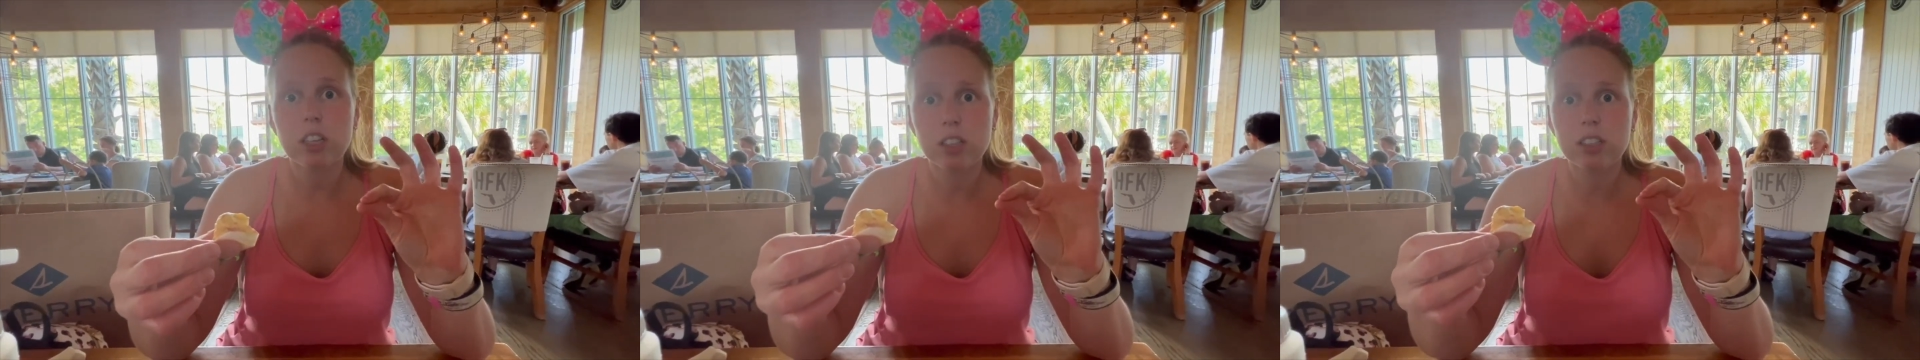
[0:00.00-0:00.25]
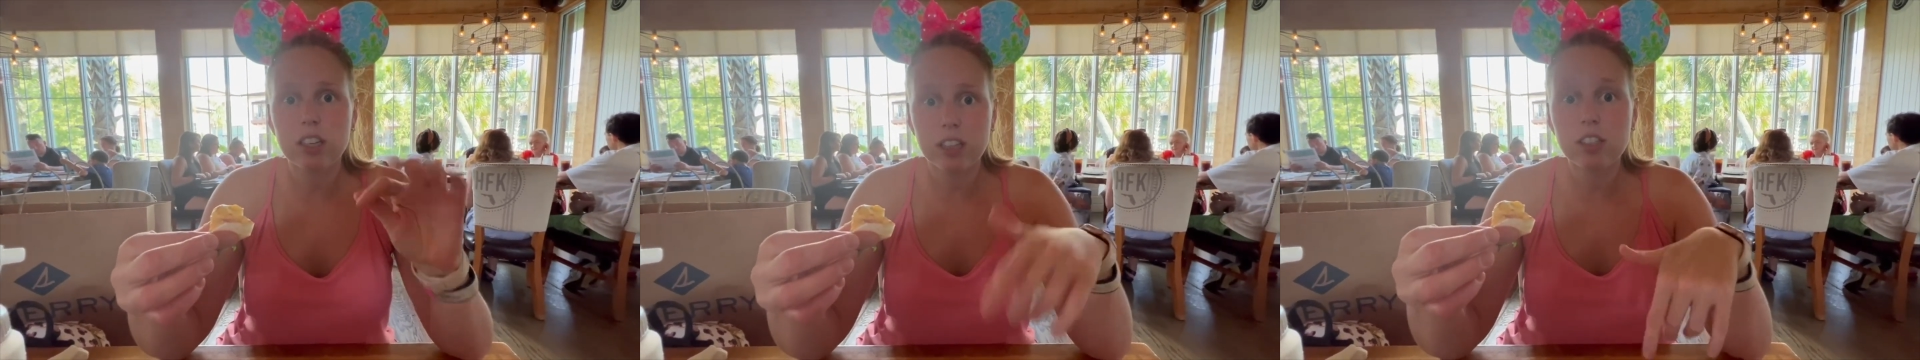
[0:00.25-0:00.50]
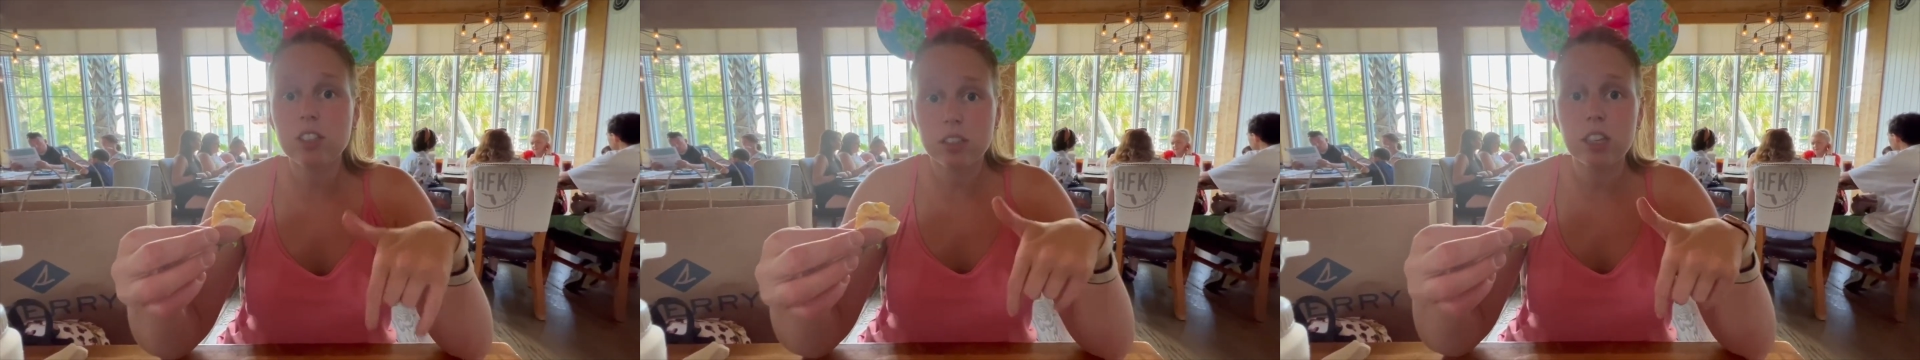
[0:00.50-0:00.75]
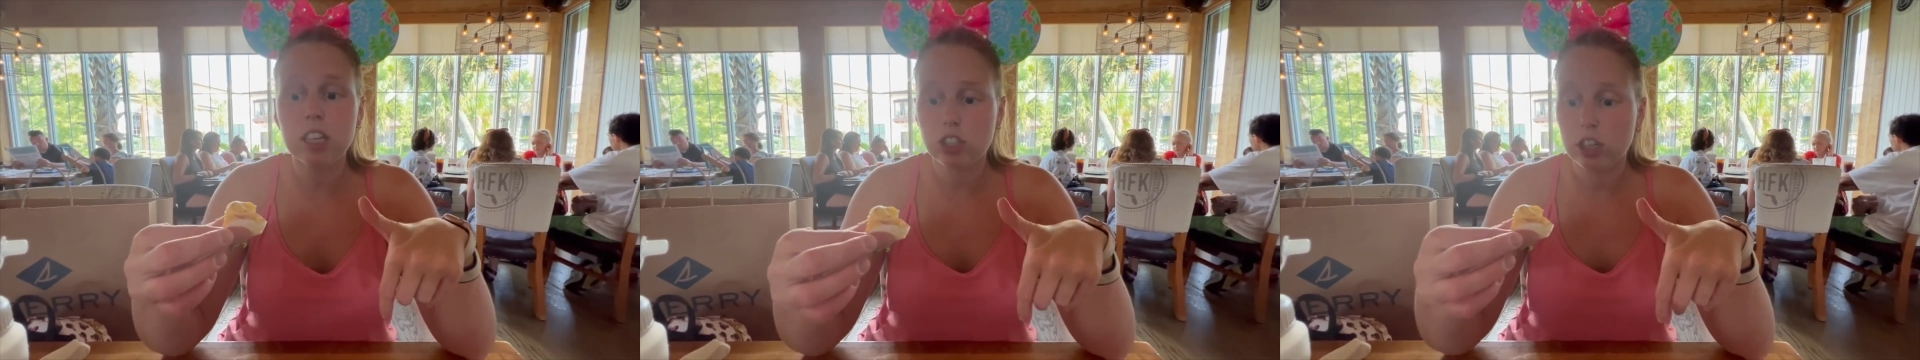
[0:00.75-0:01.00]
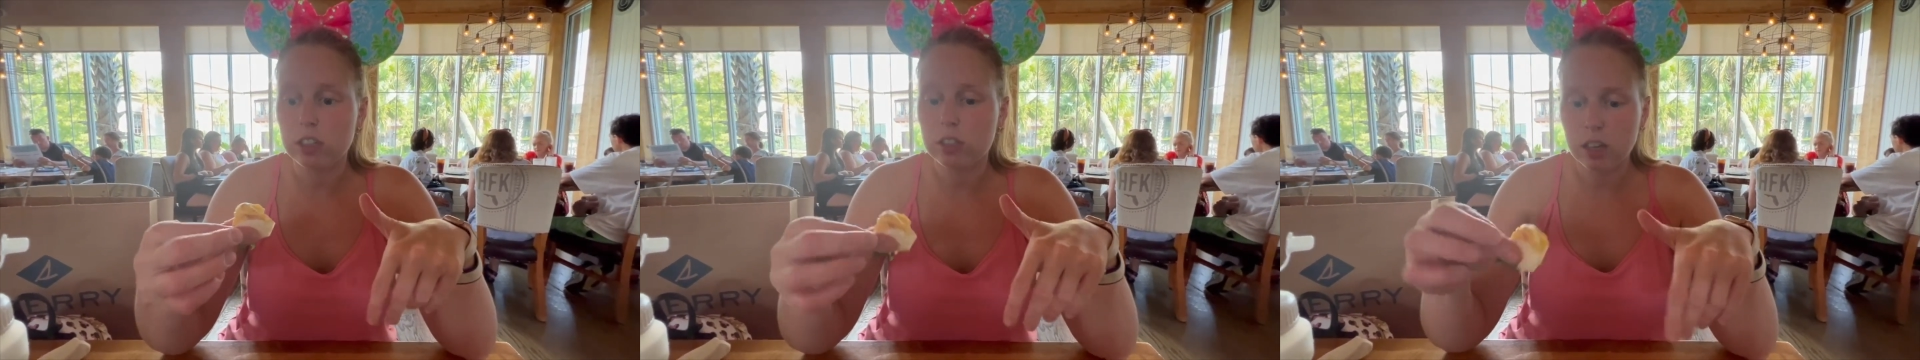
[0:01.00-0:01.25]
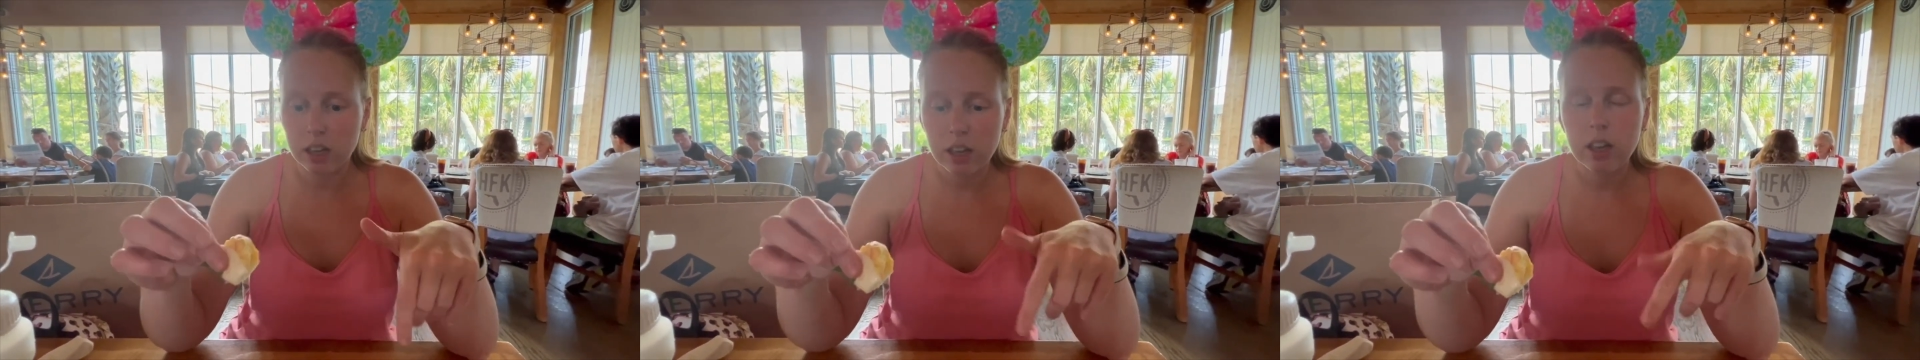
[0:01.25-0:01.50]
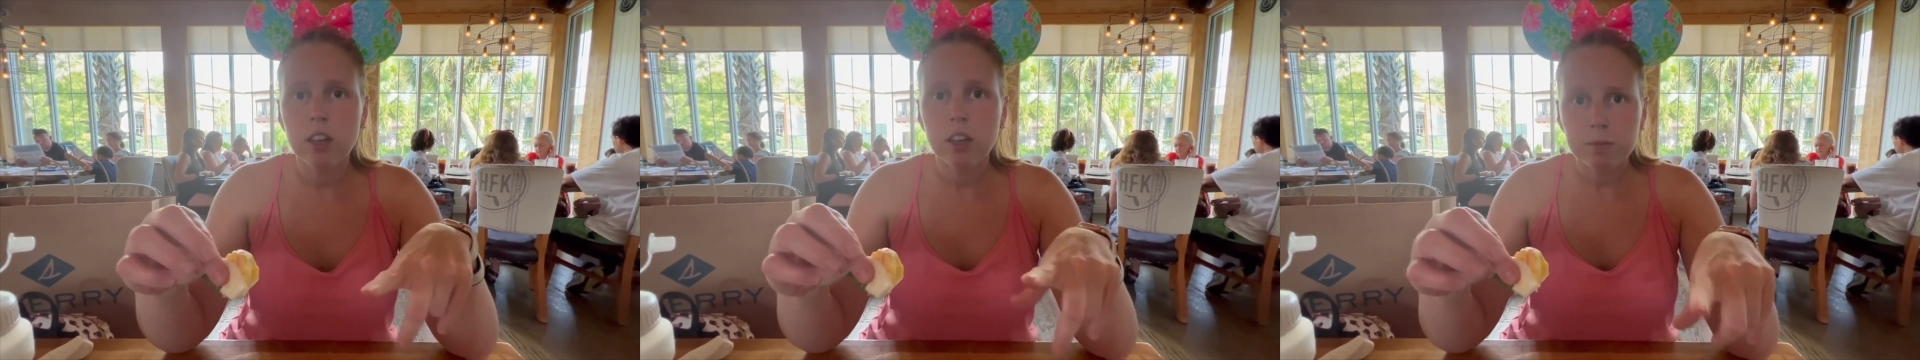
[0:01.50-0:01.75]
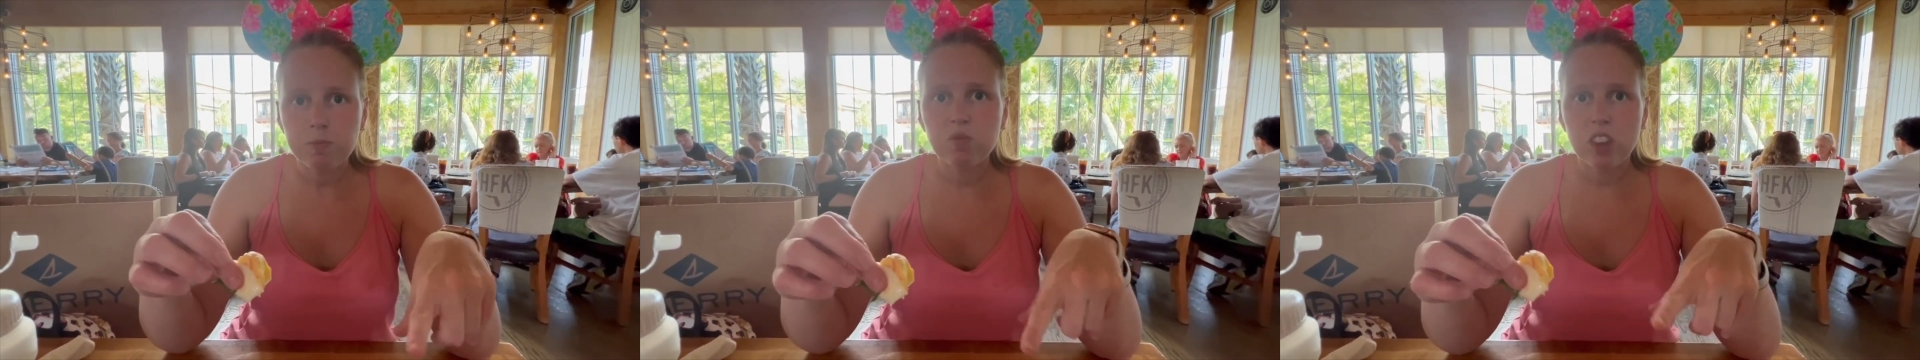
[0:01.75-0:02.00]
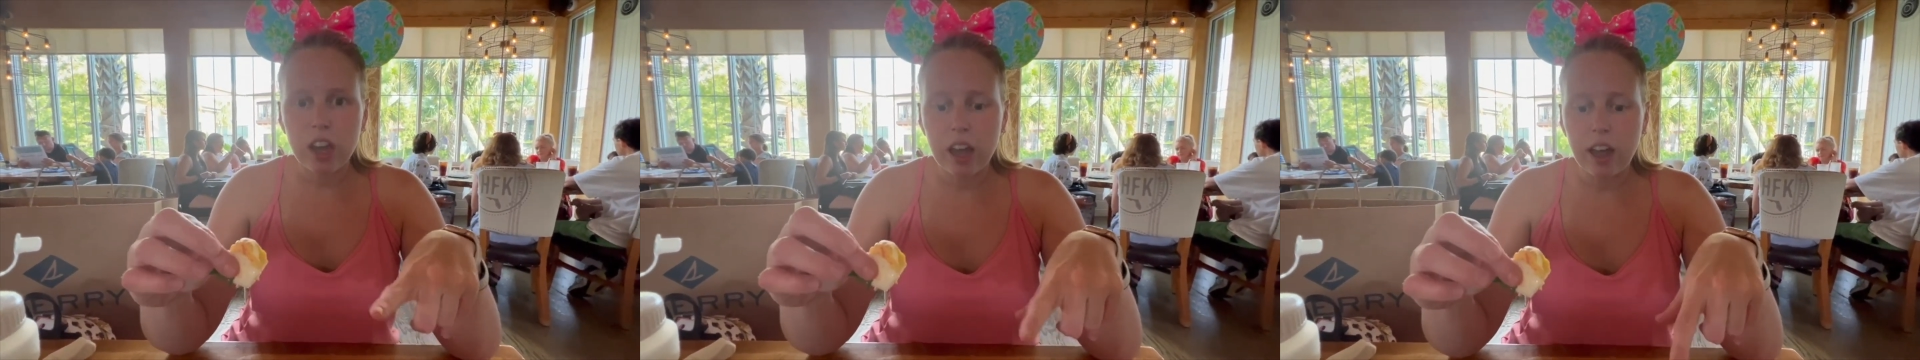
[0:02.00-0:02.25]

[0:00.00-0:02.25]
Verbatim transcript: that, that's what I think I tasted was honey.